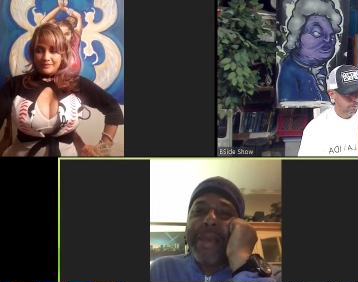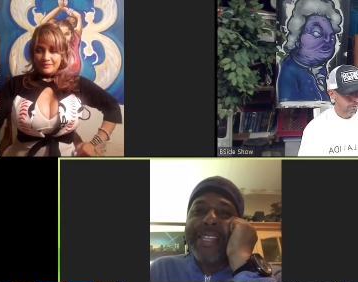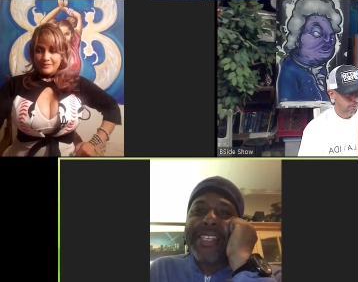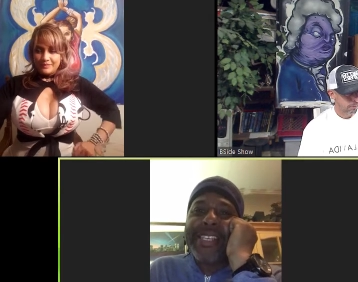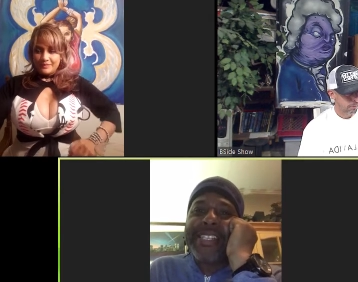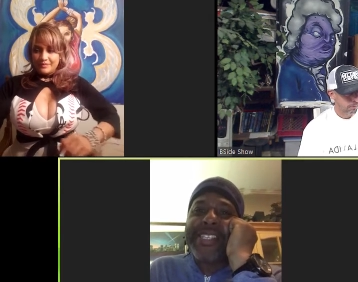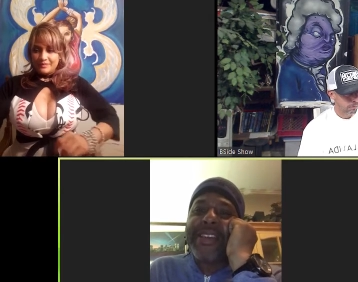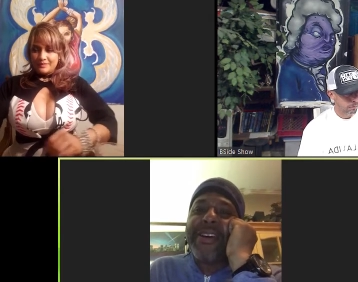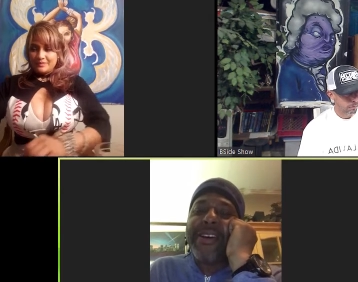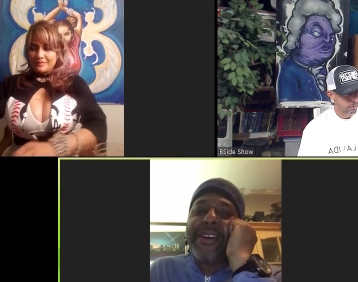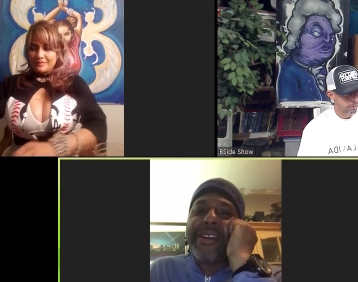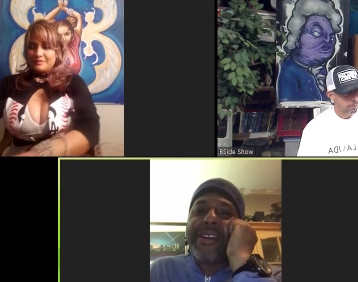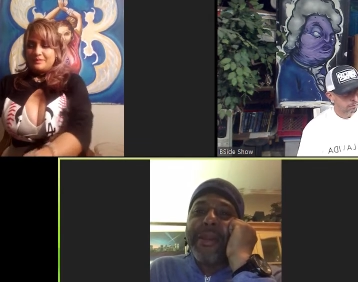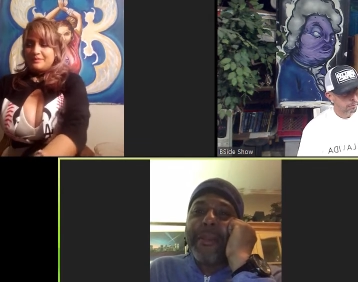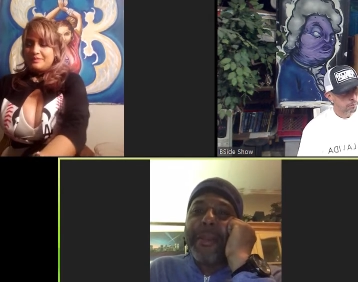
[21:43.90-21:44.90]
Speaker 1: the song,
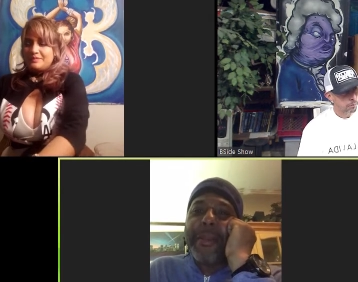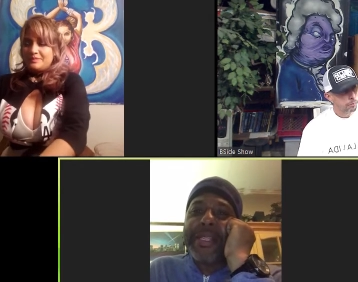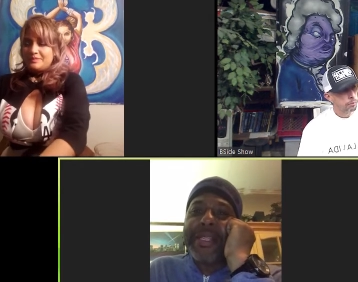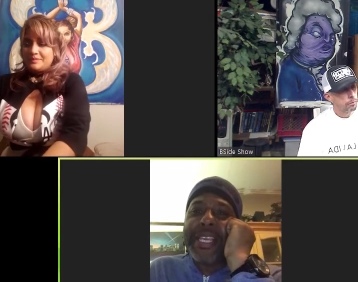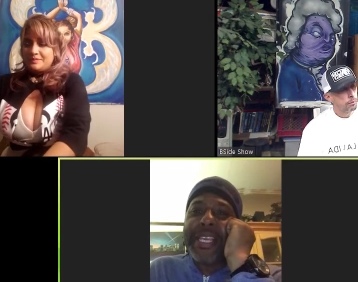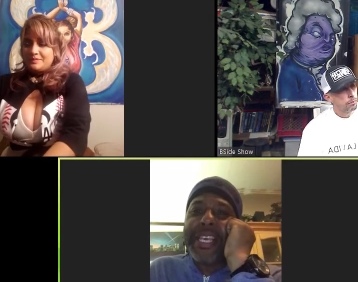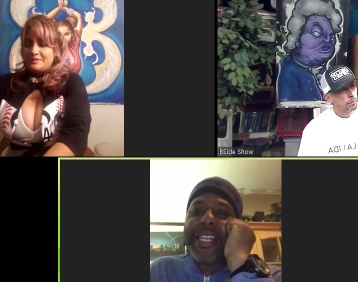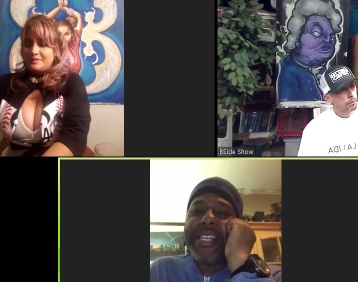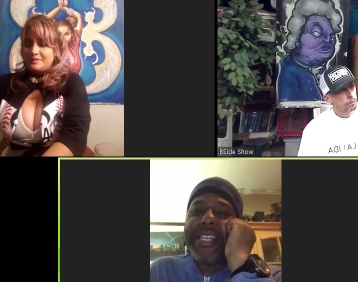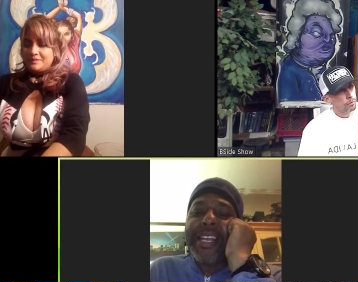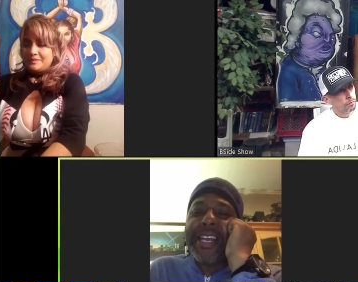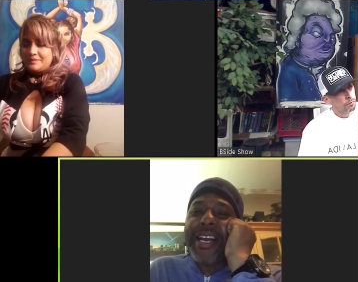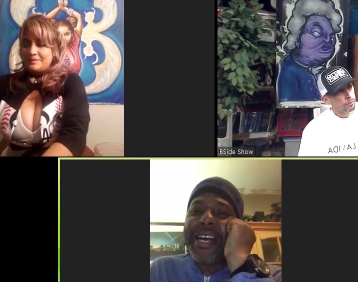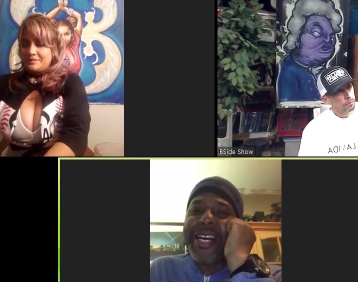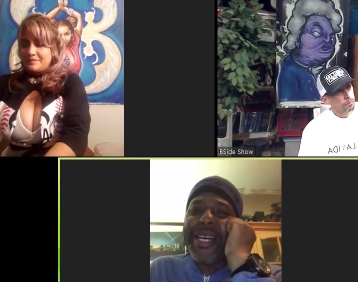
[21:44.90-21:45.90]
but then
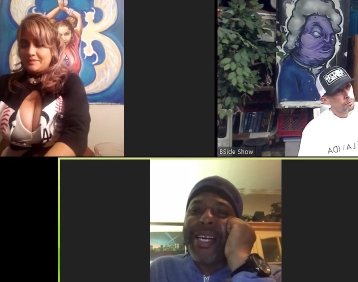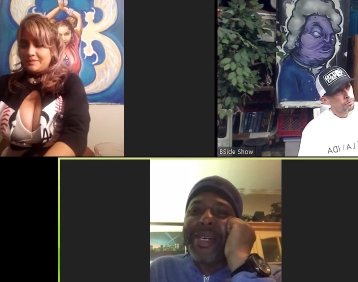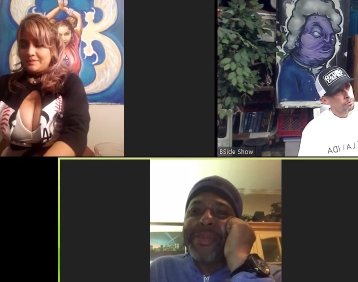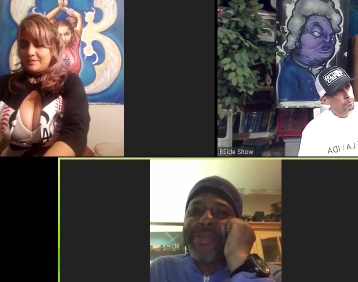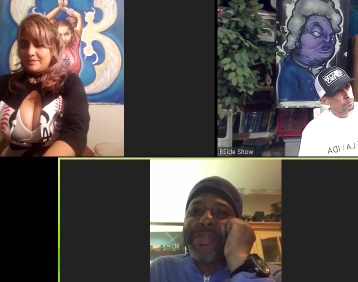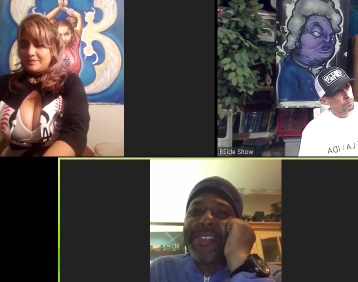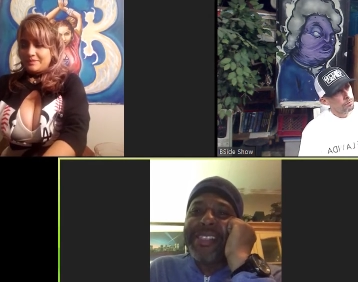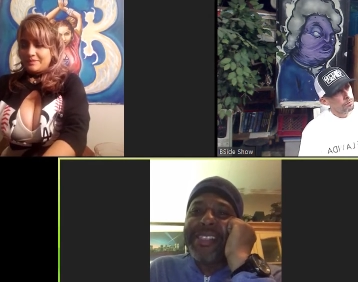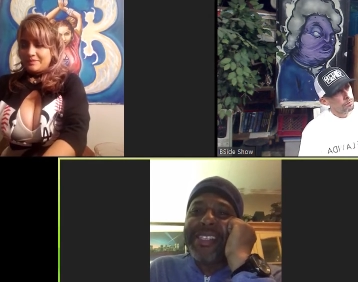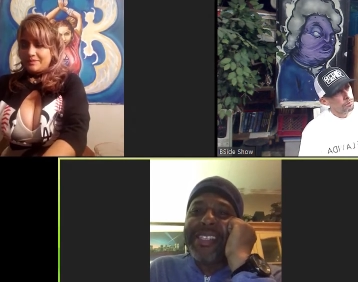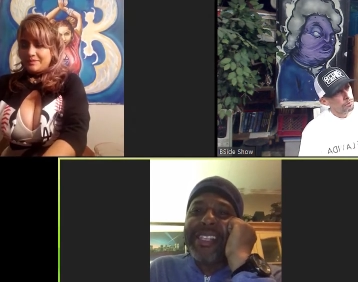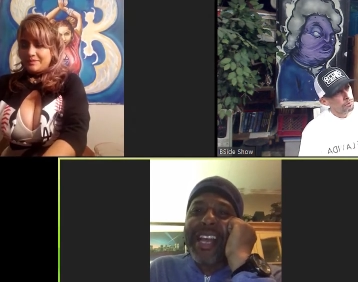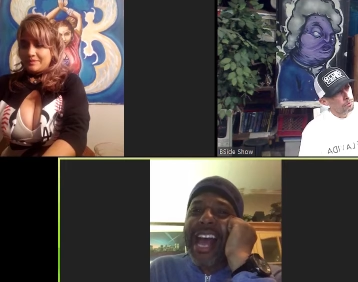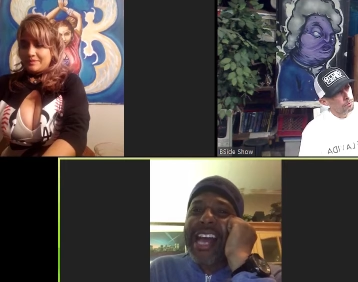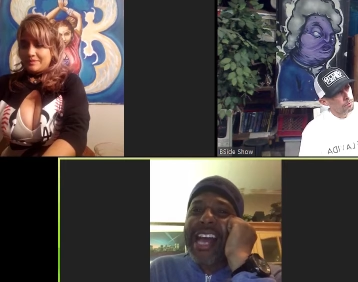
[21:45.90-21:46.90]
um,
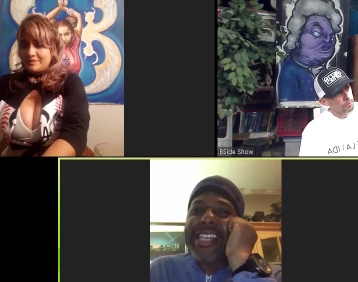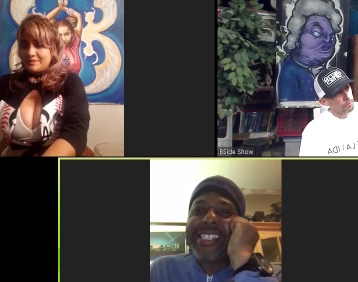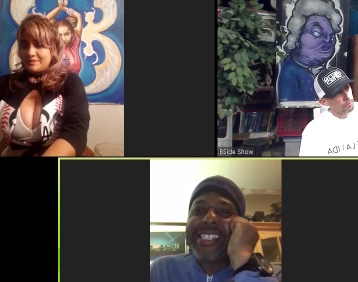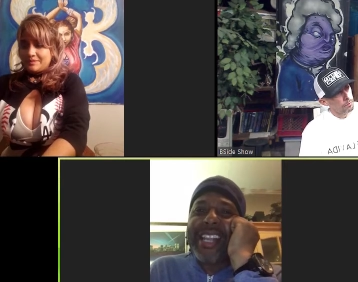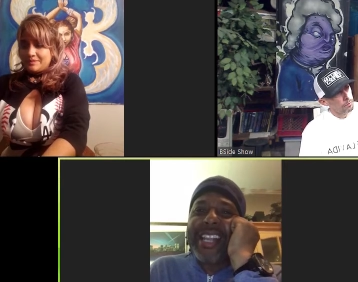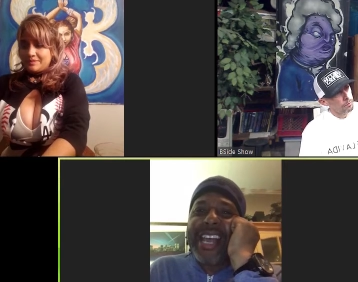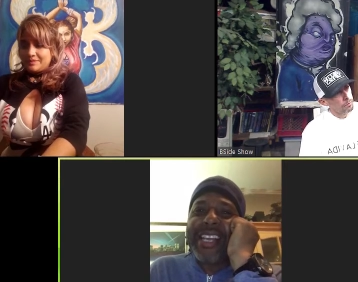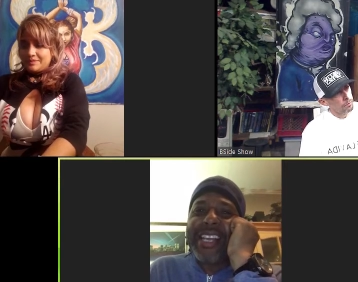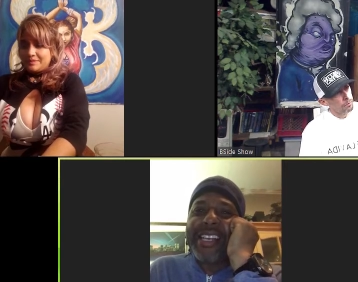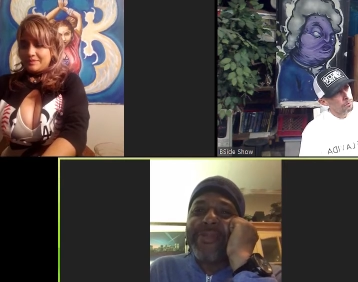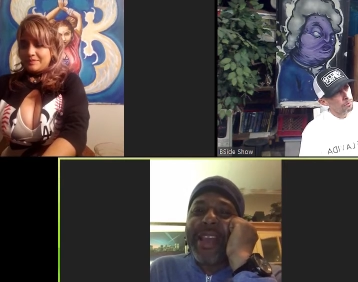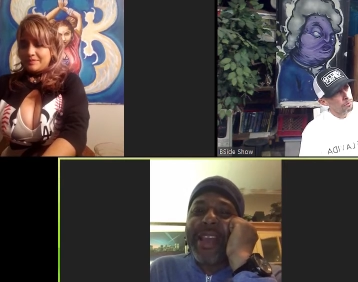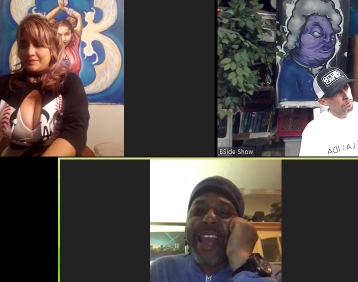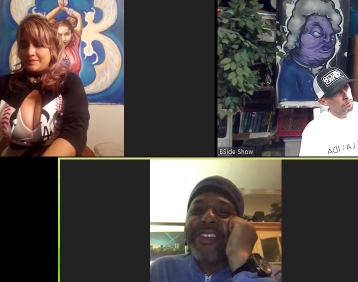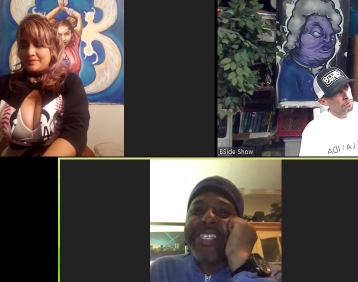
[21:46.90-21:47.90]
as like
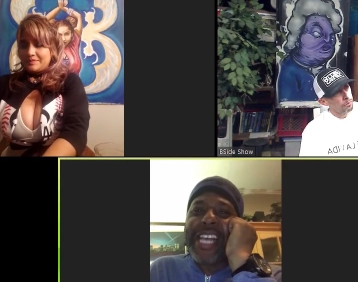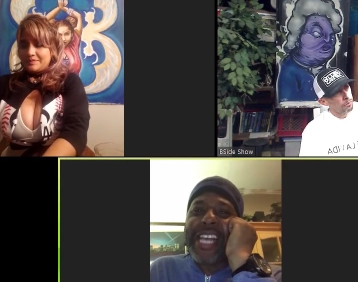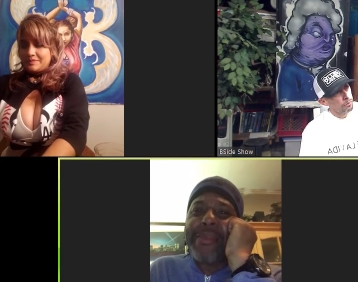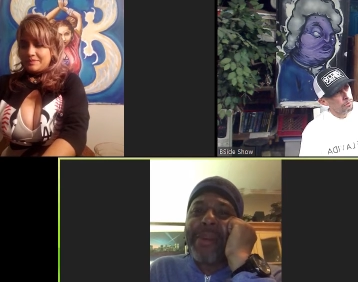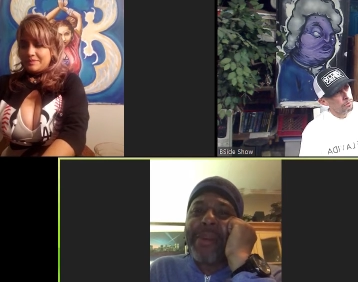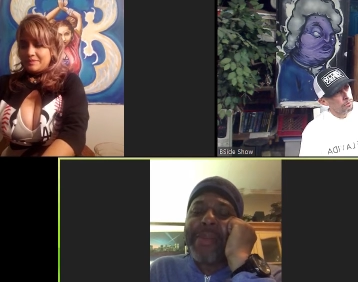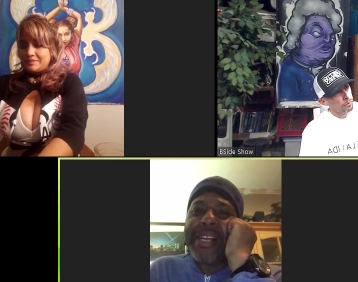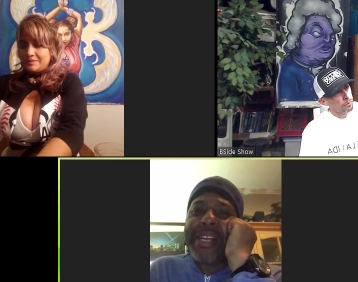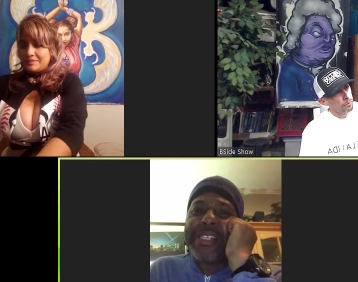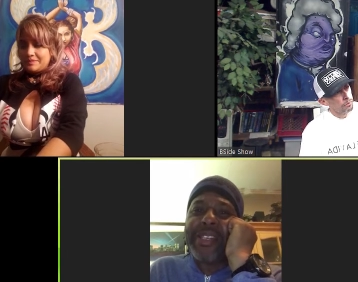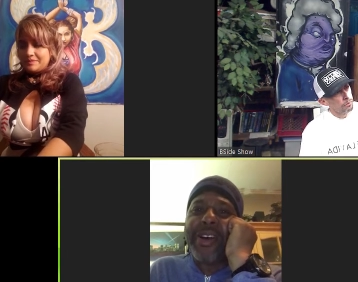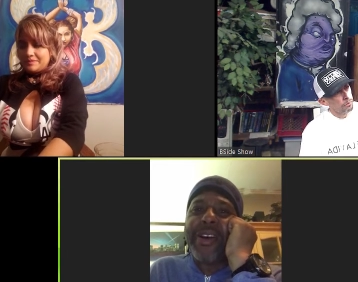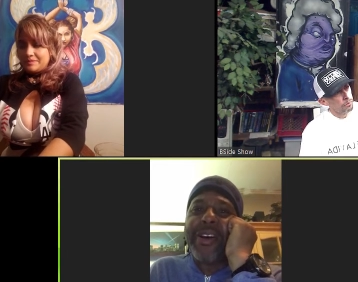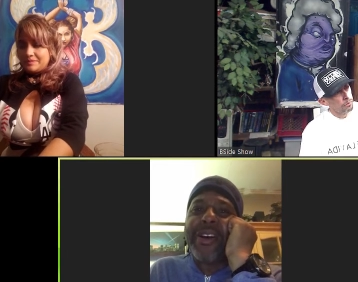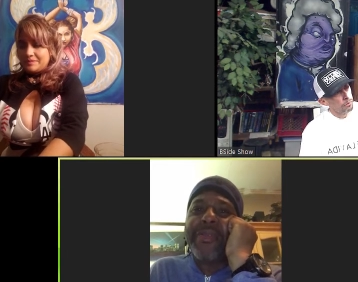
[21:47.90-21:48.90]
every time I make a
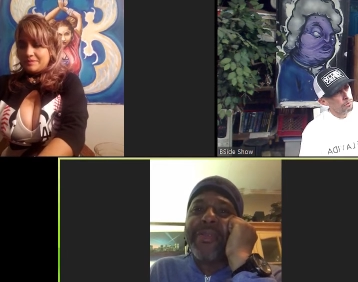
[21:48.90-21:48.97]
song,